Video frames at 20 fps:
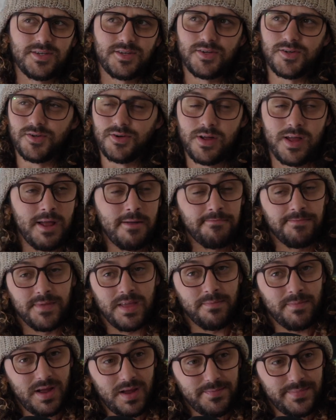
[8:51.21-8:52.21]
So
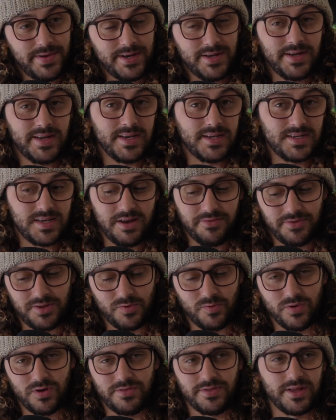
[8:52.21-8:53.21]
in my opinion, it's definitely
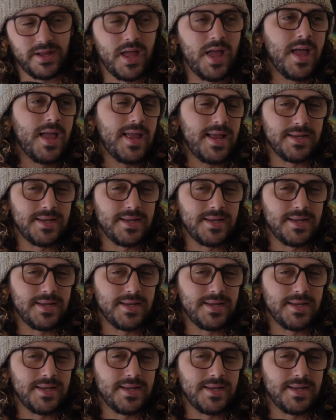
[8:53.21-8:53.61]
worth it.